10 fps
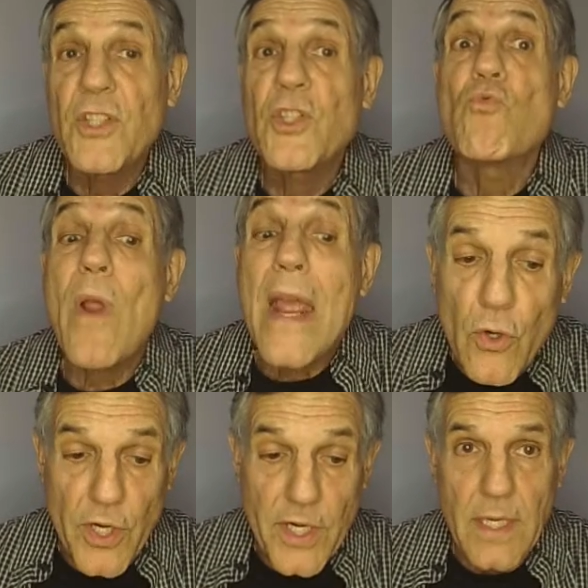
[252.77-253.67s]
a
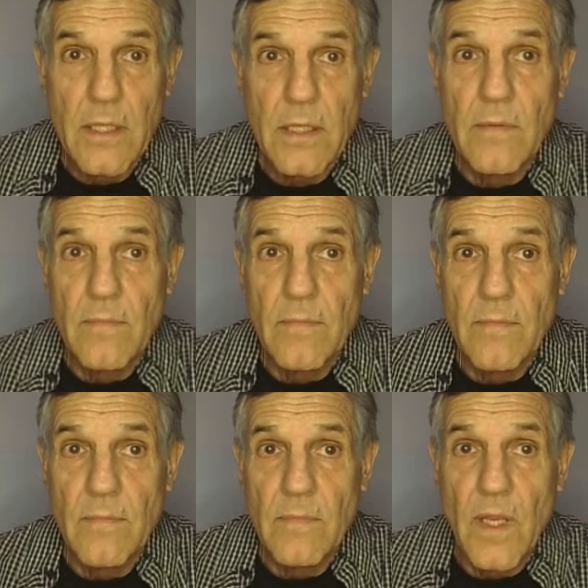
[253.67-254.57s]
record
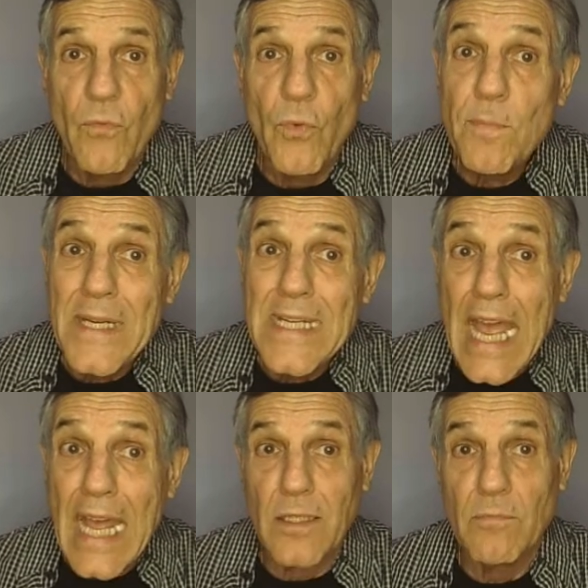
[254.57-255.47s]
of what's been
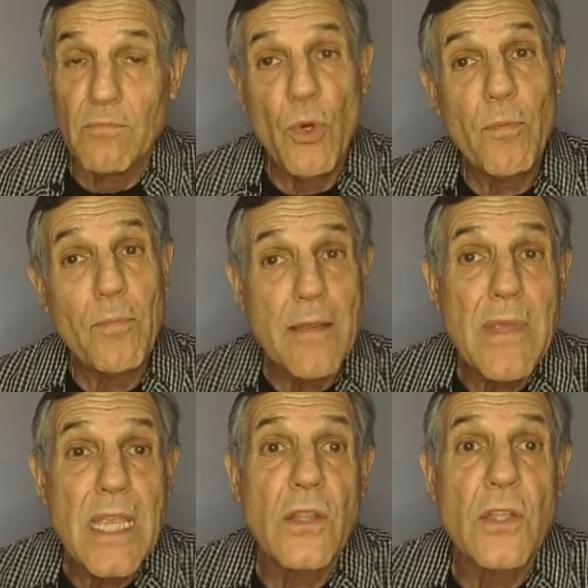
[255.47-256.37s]
done, both by
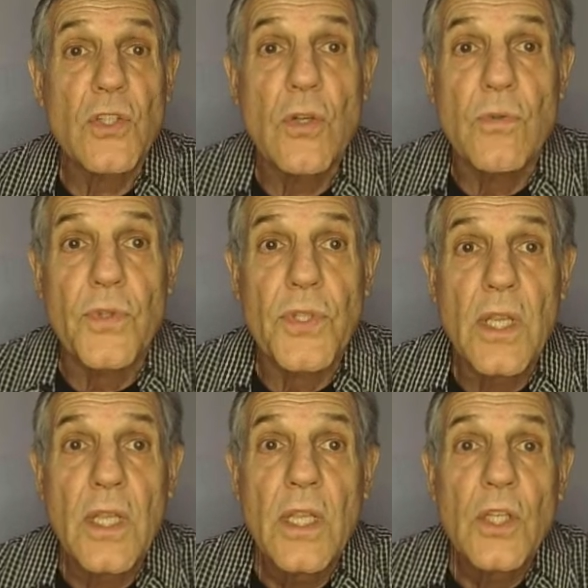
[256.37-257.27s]
me and the students,
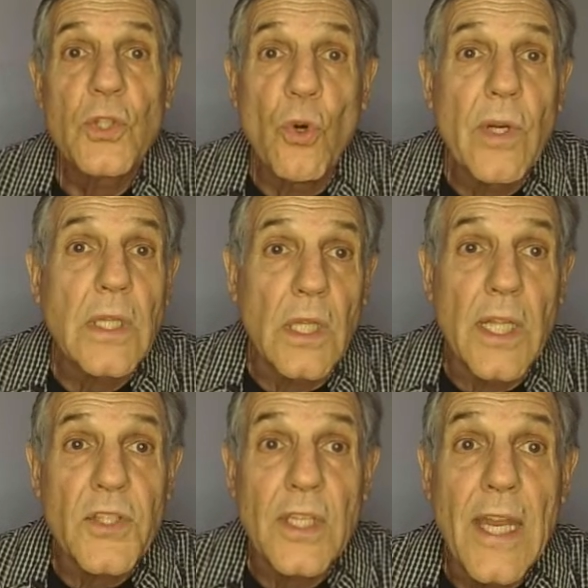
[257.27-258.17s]
during the
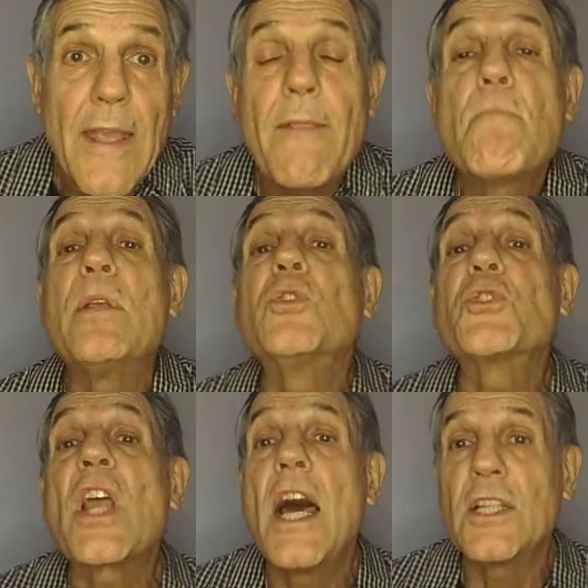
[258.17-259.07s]
lesson. It builds
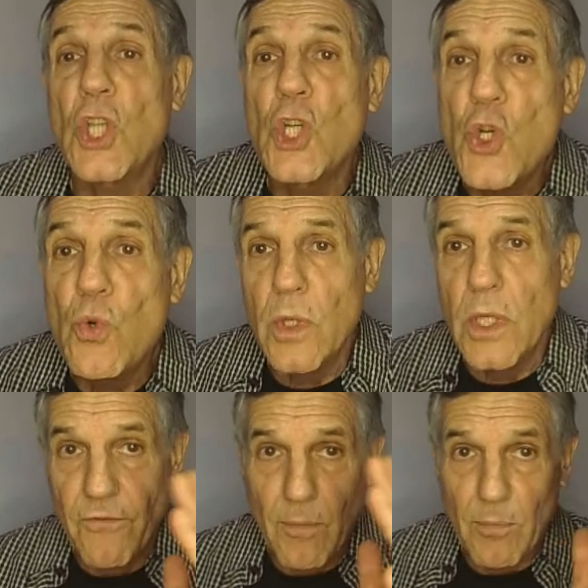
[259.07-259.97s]
continuity
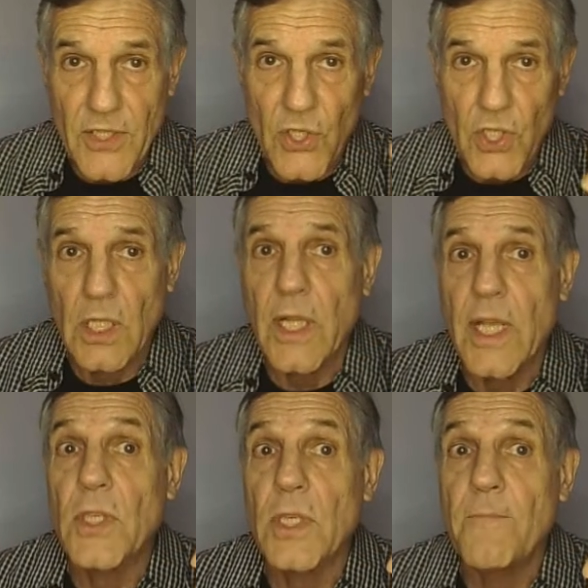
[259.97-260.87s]
from lesson to
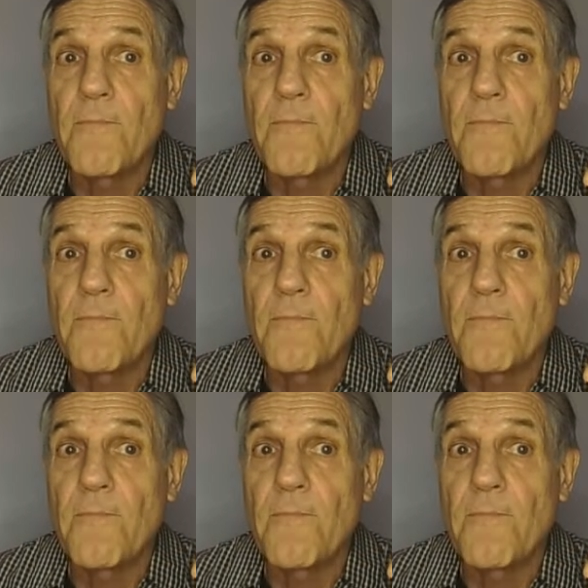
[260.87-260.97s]
lesson.